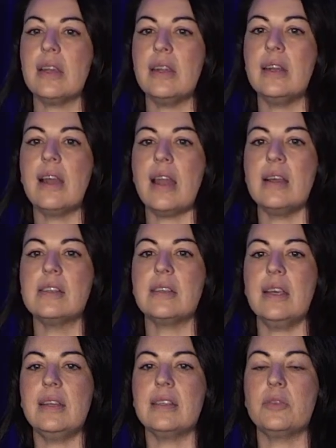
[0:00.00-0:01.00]
and that is,
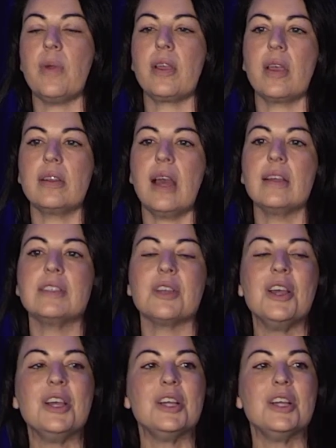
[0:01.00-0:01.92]
it is recognized.